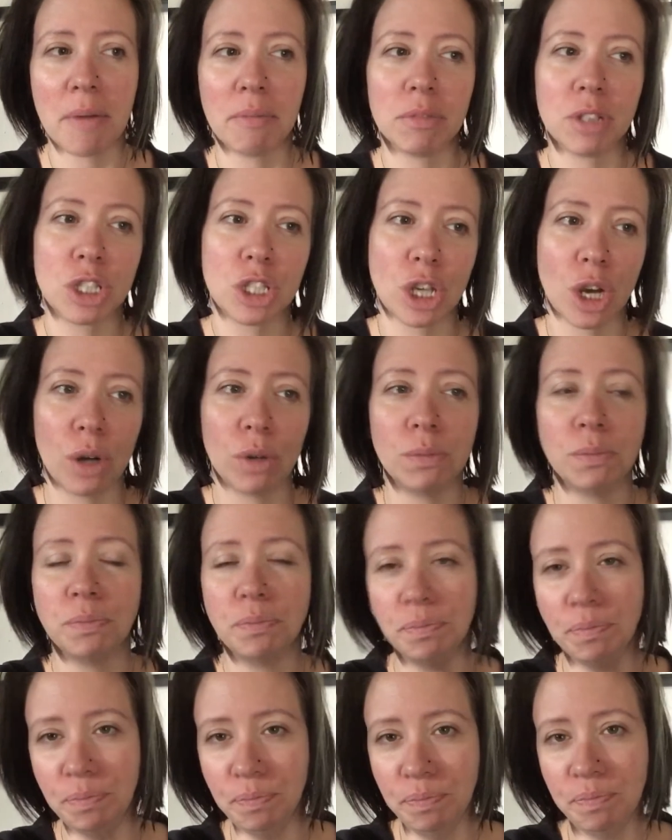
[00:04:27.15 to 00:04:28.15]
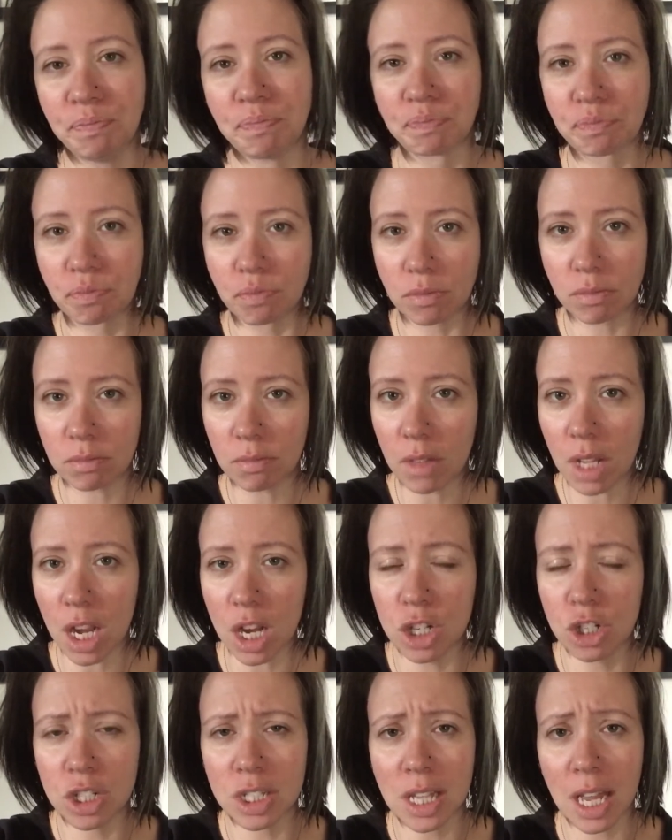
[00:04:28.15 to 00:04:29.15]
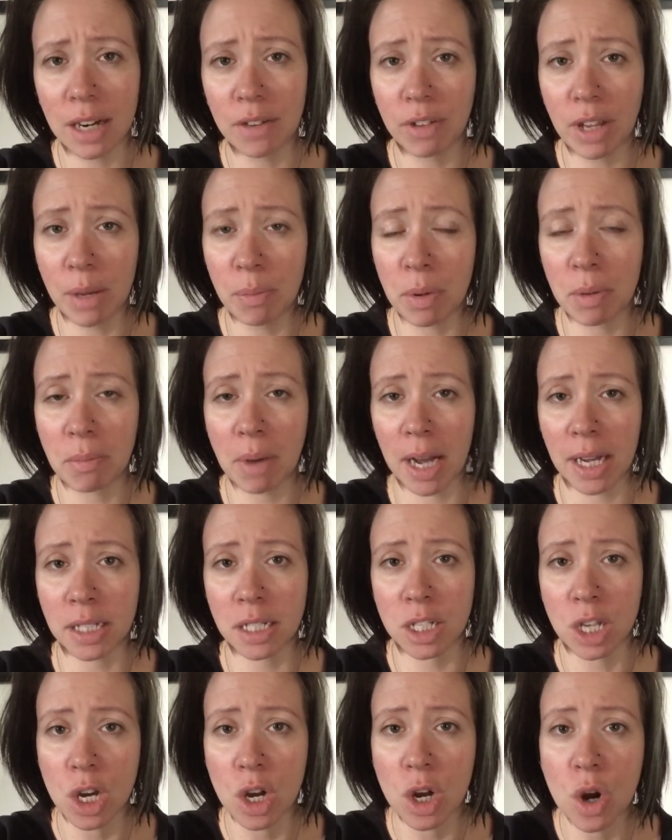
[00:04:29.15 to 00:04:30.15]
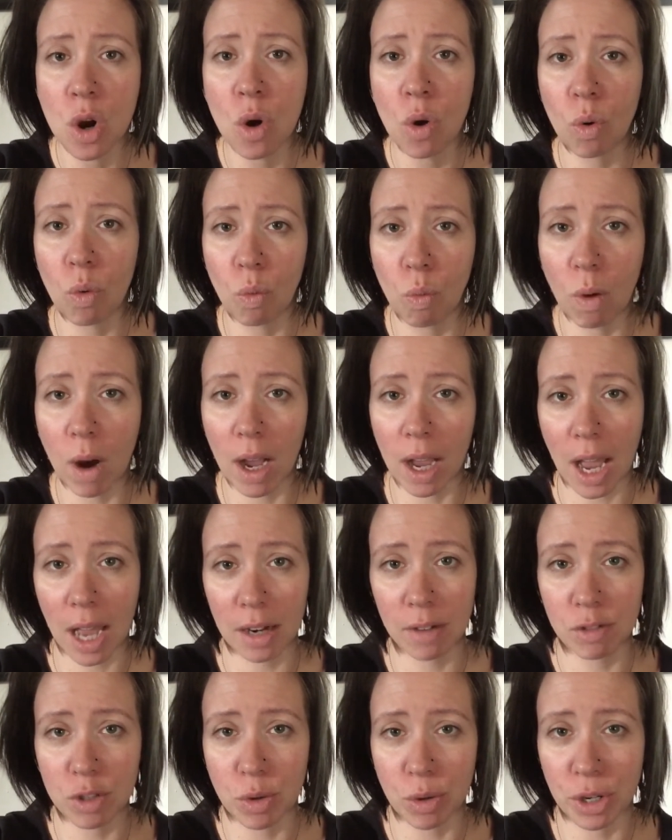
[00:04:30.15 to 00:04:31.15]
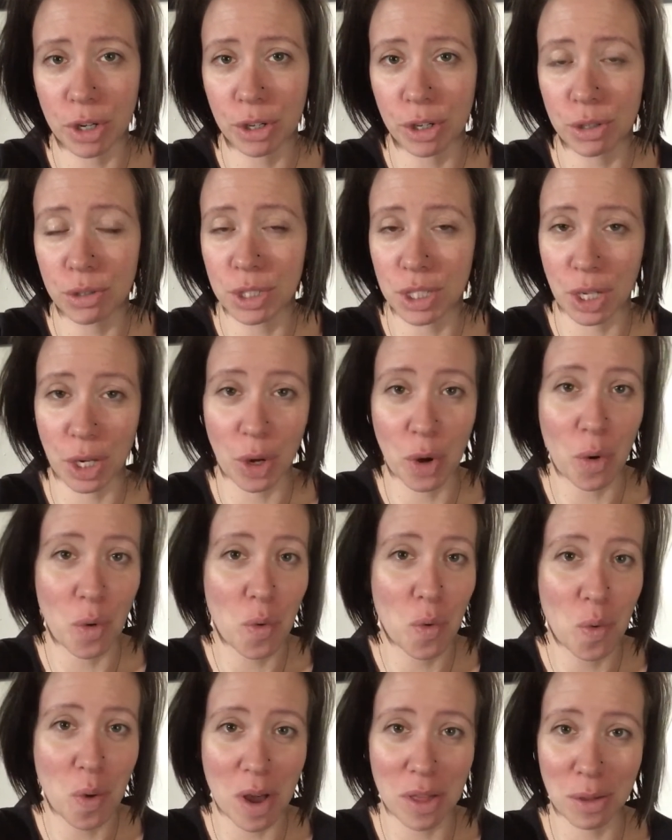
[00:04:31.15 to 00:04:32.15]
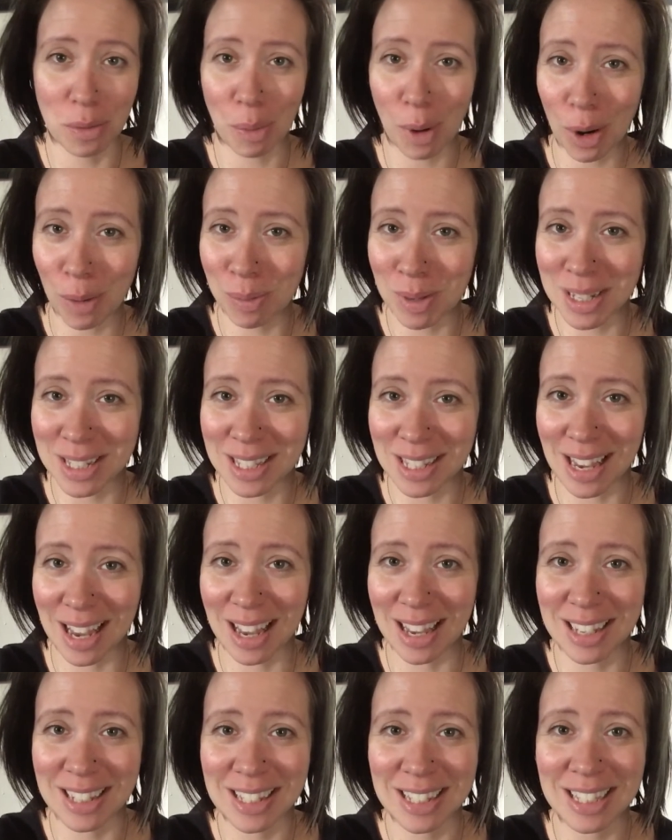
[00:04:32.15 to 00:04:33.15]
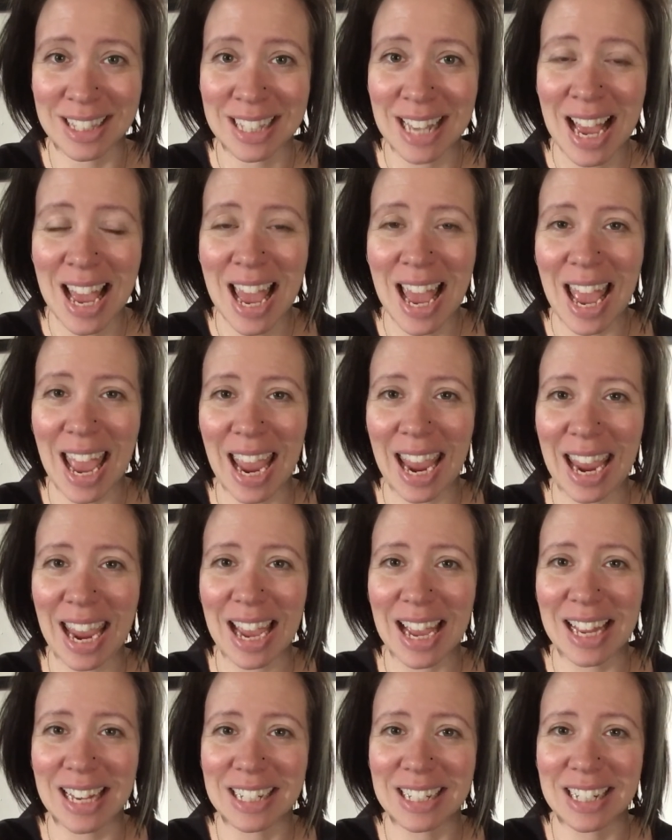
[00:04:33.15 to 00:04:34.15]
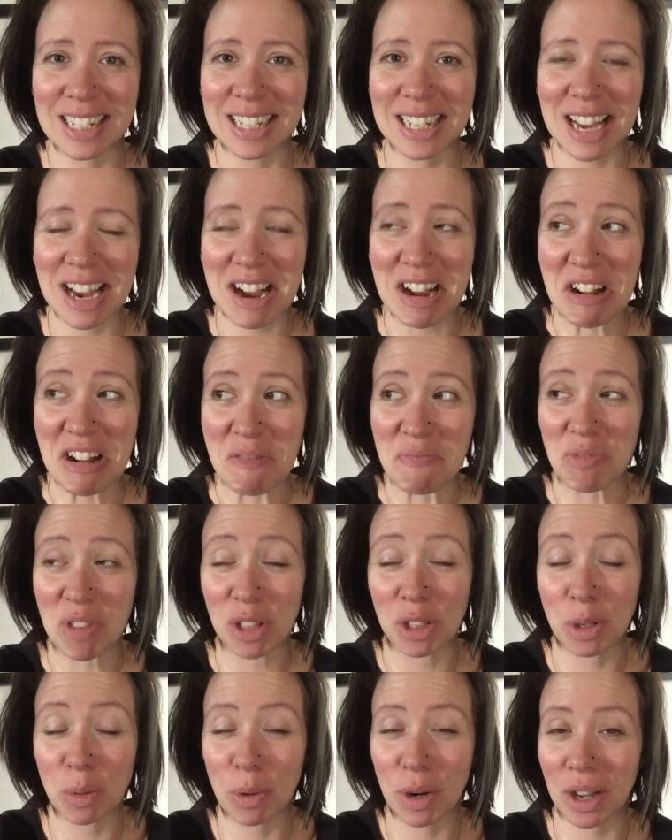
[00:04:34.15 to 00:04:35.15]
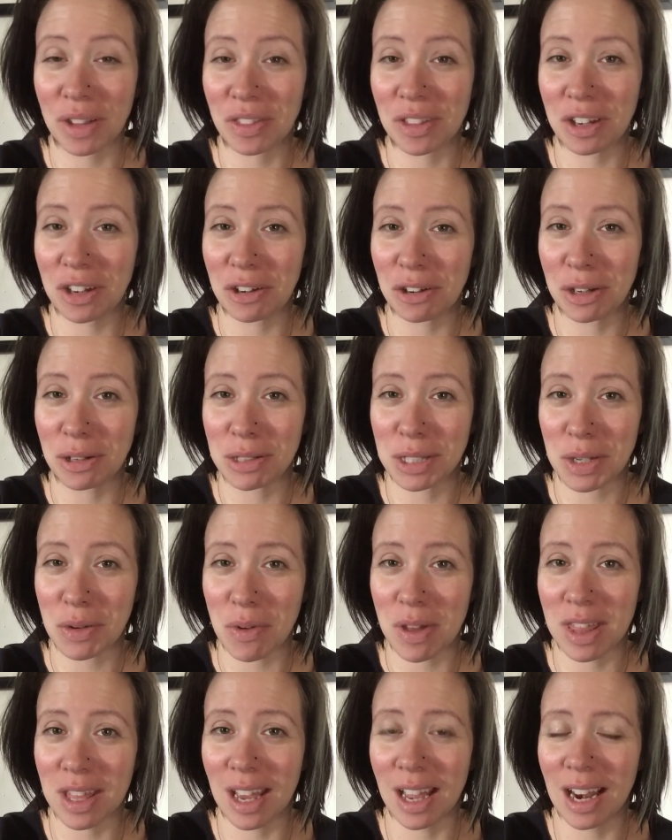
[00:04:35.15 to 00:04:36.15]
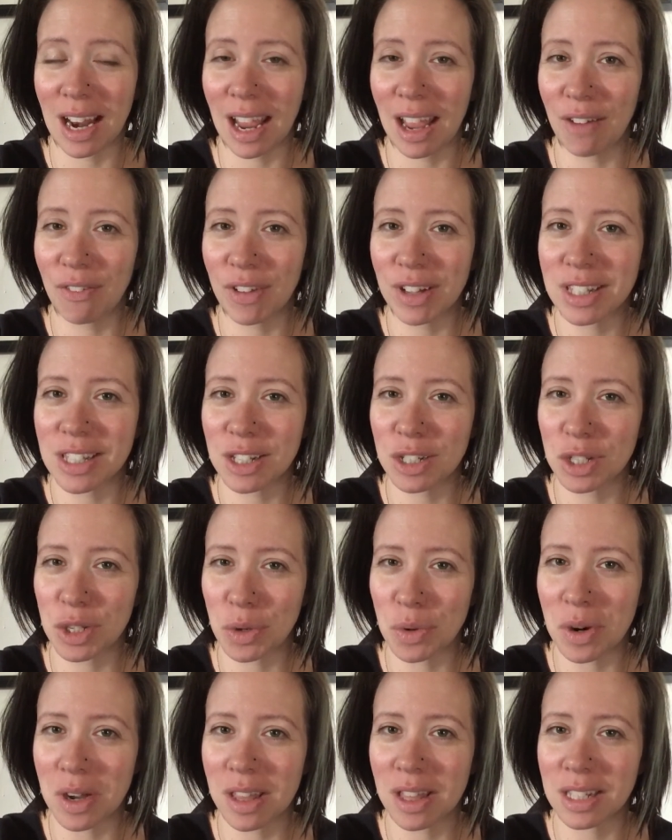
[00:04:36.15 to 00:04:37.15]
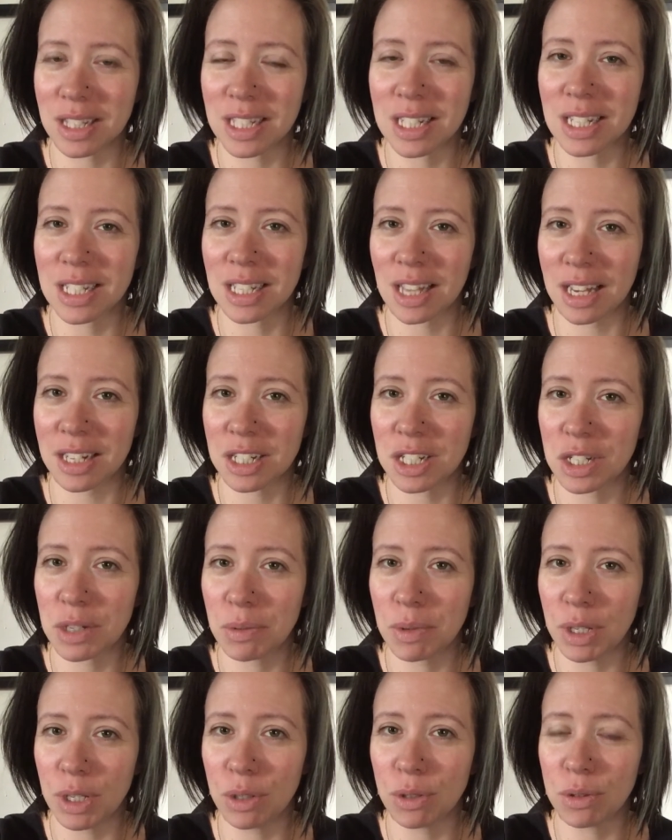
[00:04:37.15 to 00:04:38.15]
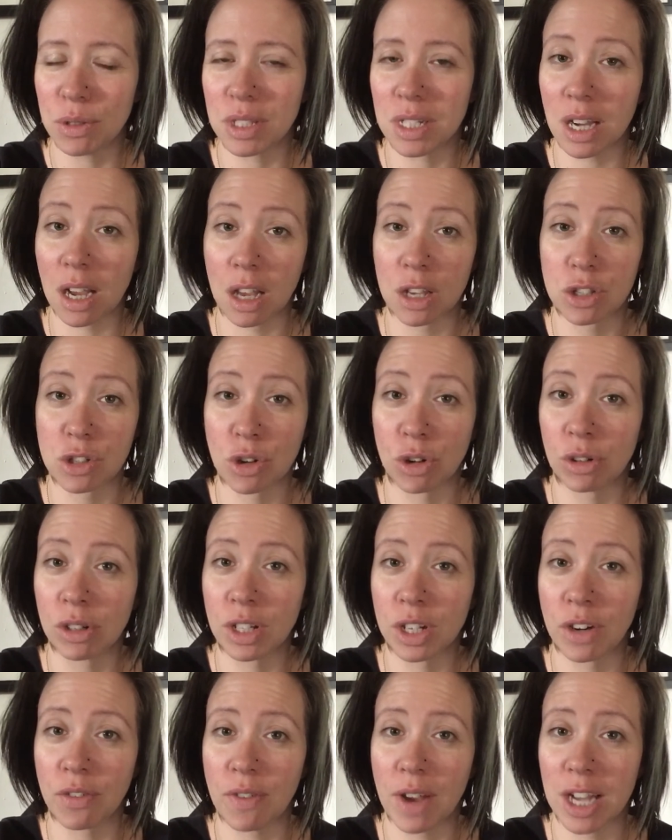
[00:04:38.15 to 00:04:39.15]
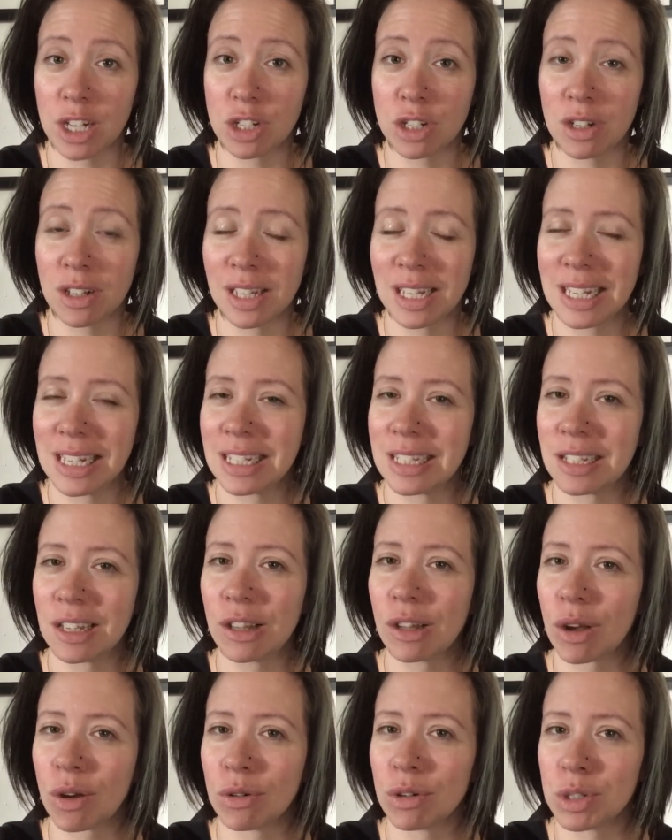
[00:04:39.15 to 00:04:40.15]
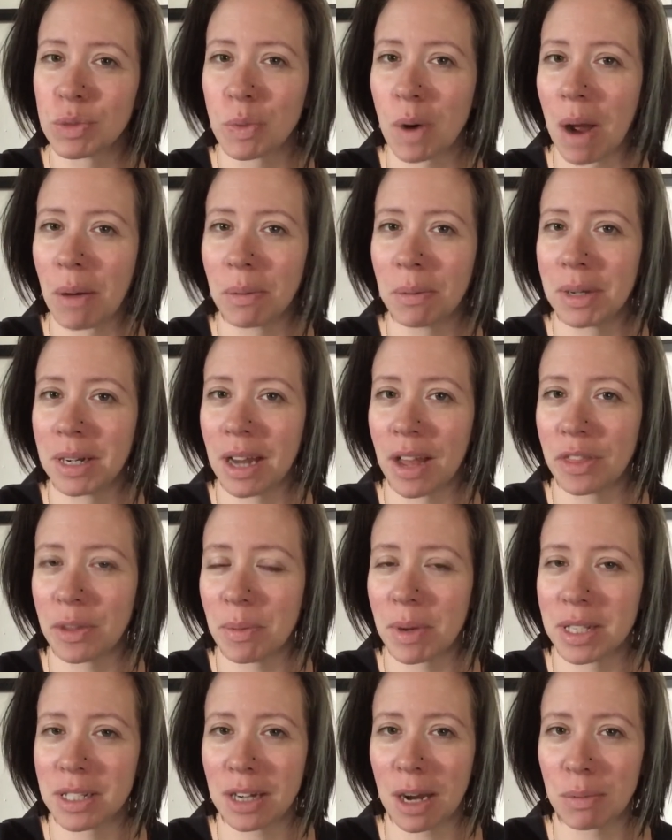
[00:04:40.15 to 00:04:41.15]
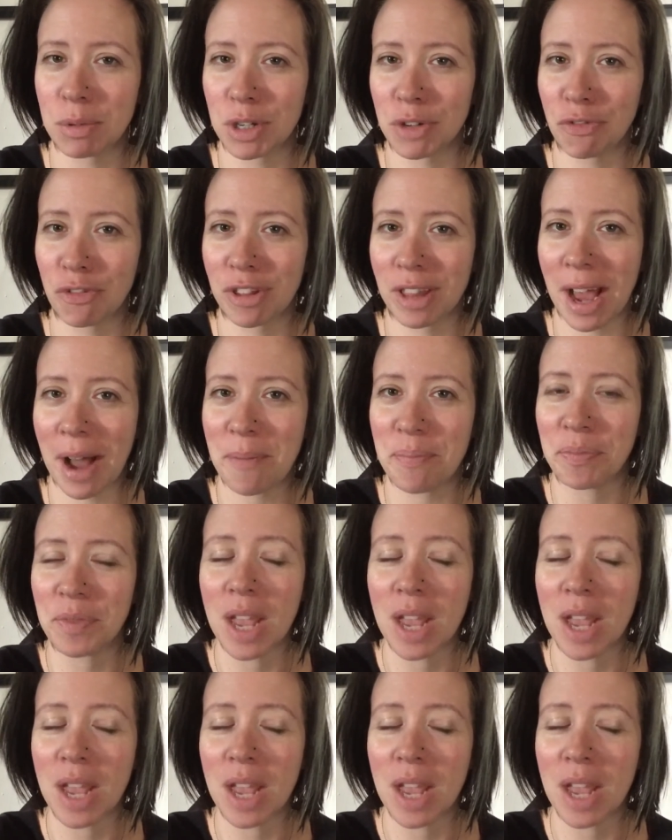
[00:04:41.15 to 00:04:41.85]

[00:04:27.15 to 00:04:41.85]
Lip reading: So just kind of keep in mind what kind of toy you're using, what the purpose is, and the lubricant that you're using with it. If it's a toy that's designed to be used externally or vaginally, silicone is probably not the best option for that.